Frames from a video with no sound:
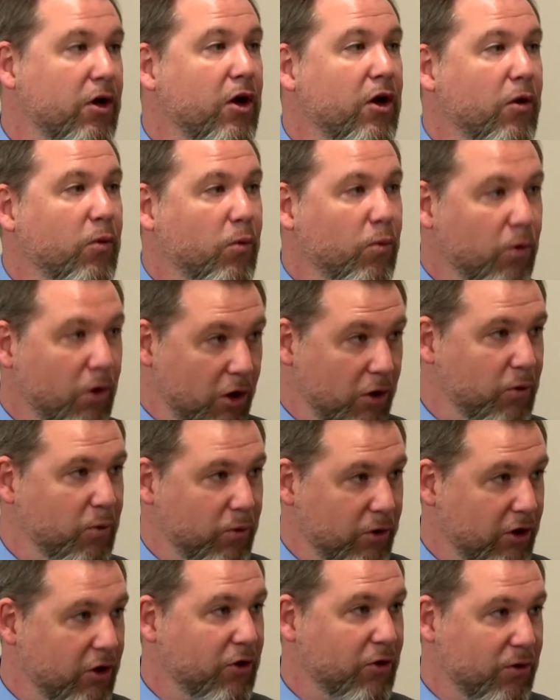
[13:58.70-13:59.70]
what
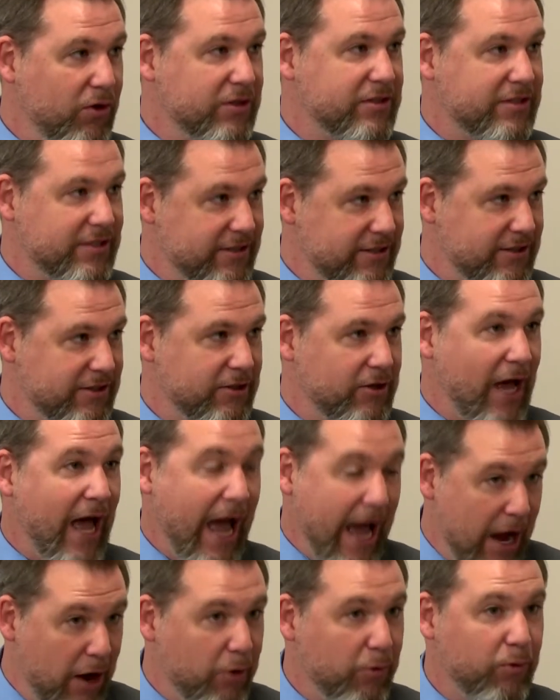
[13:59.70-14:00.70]
we're going to do,
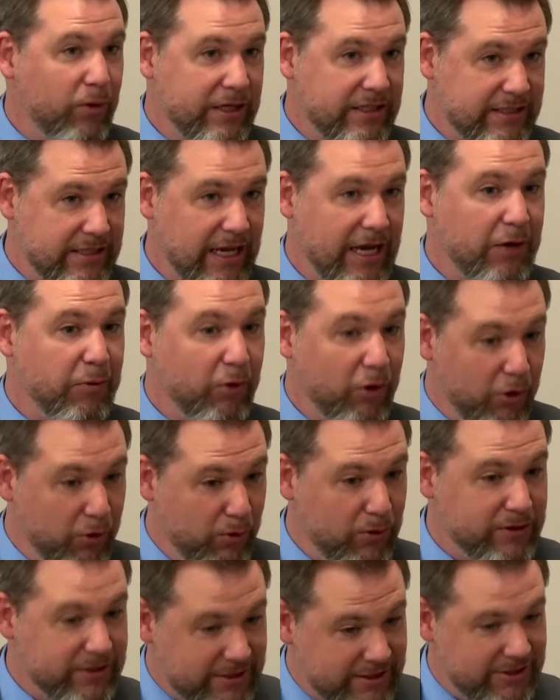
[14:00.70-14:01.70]
how we say we're
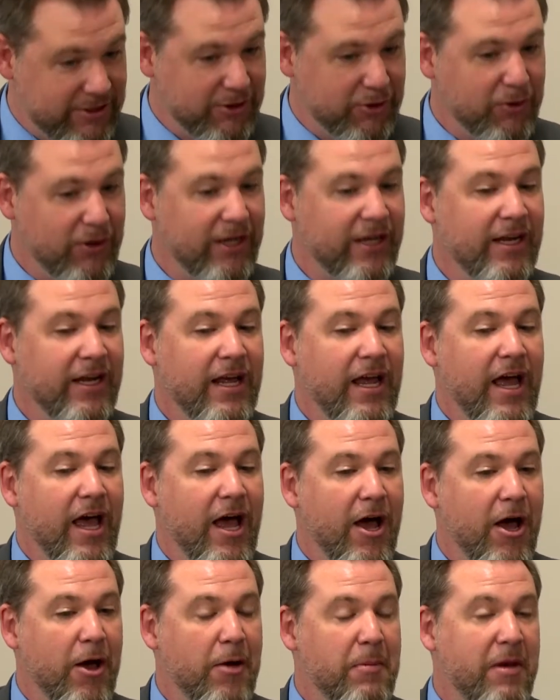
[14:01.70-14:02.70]
going to do it,
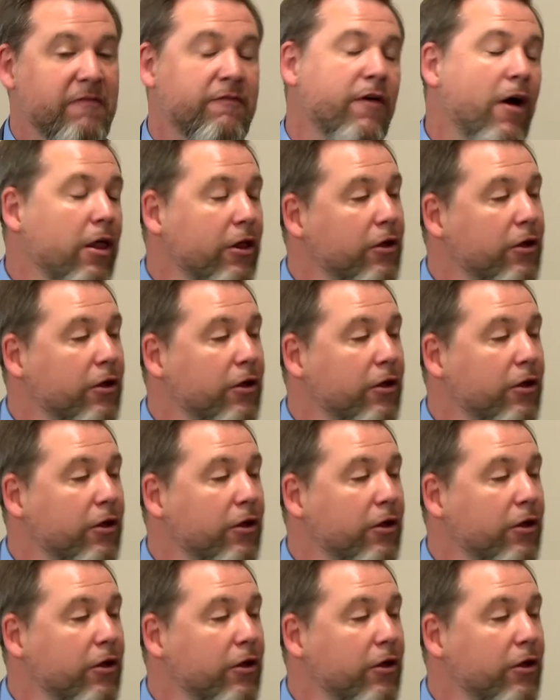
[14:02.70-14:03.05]
and follow